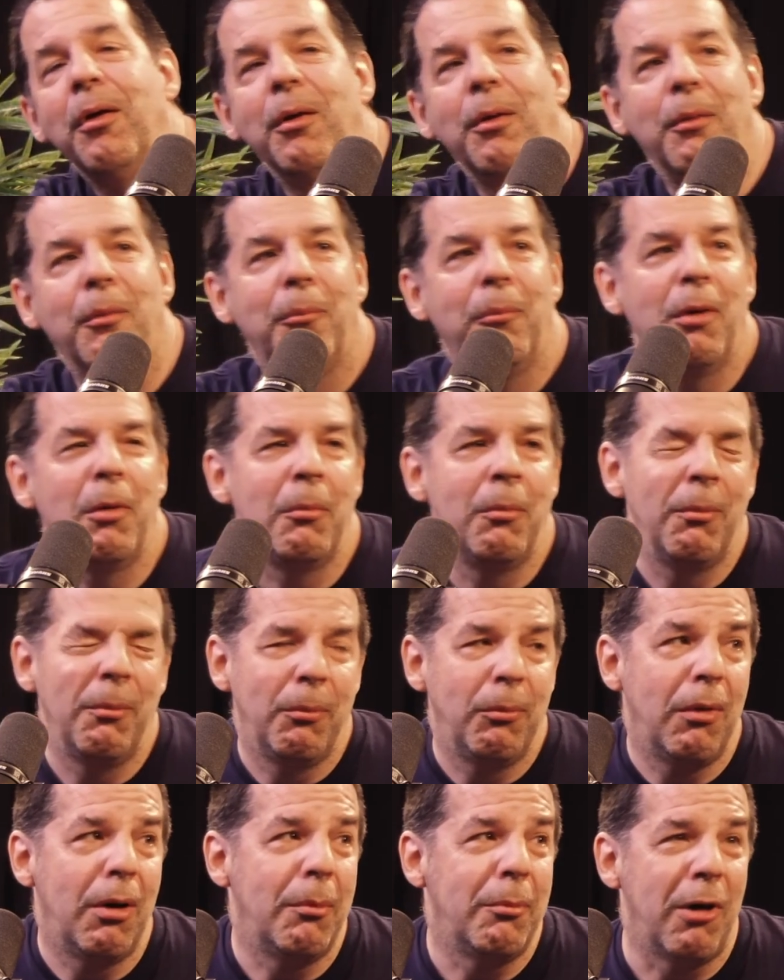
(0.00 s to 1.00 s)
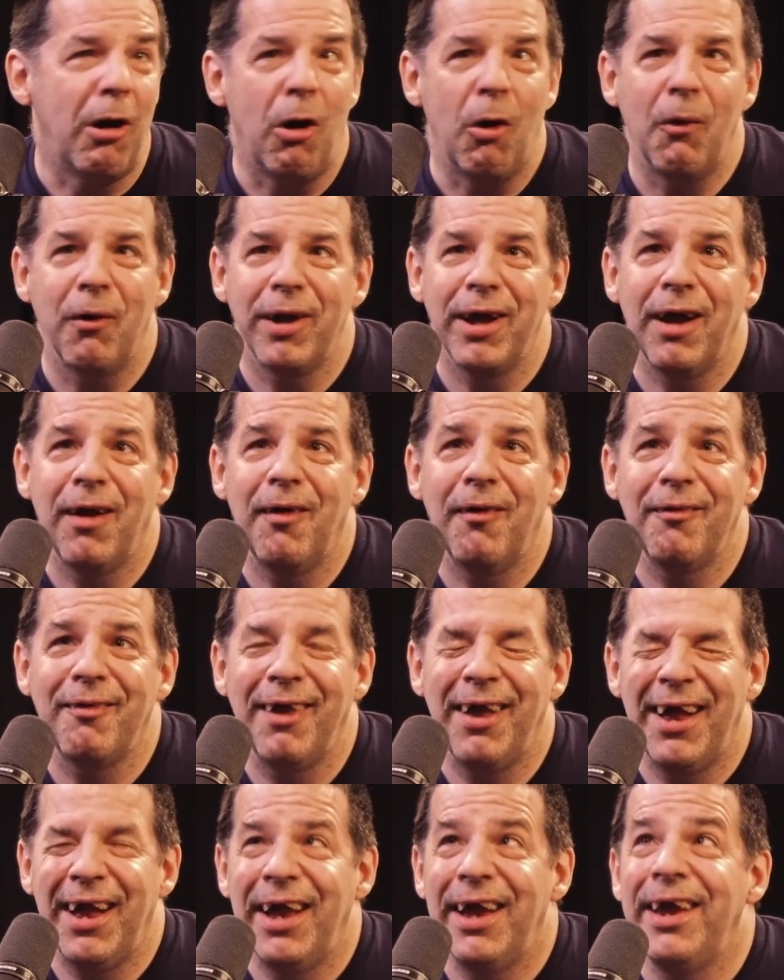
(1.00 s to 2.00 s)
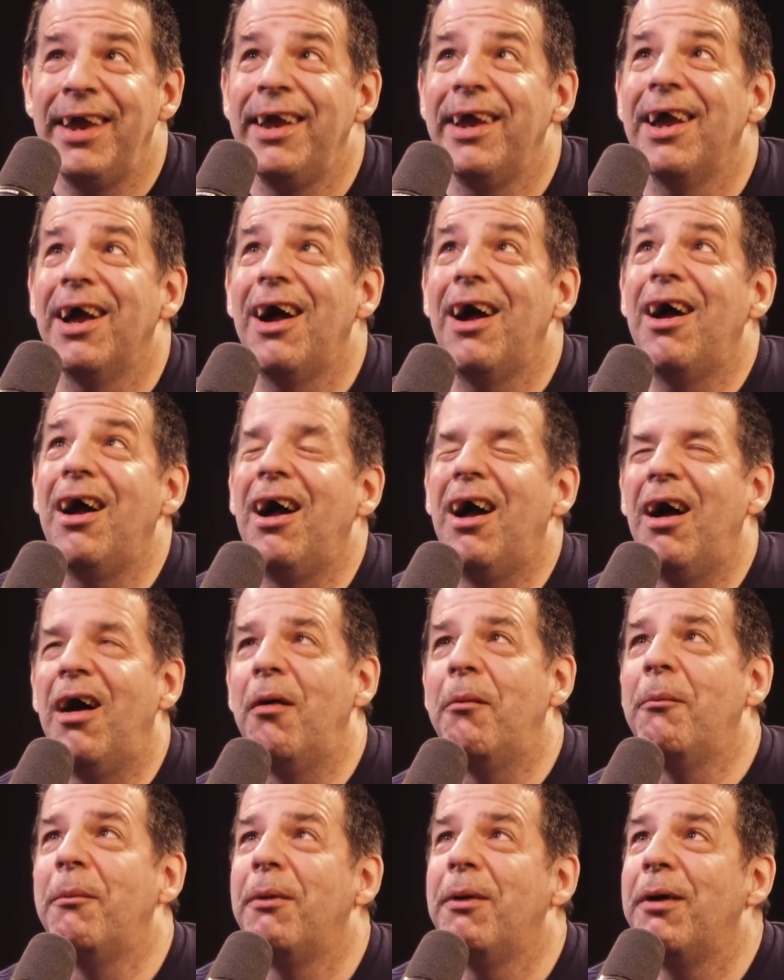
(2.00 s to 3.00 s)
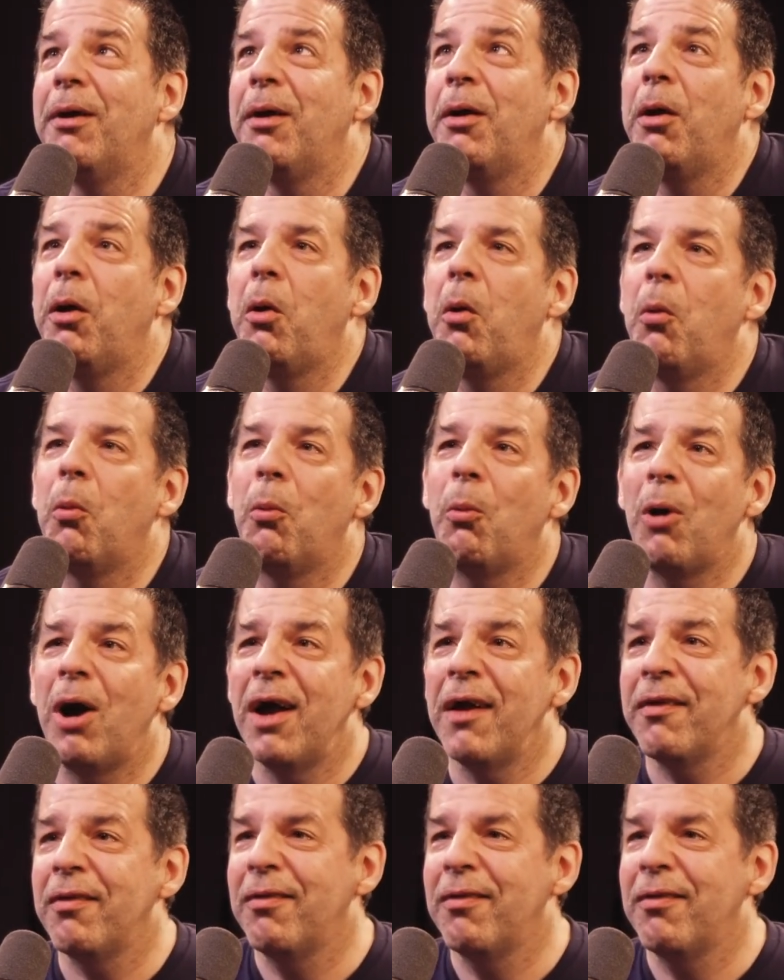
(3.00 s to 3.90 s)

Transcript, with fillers: Mem Memorial Day. Um, what?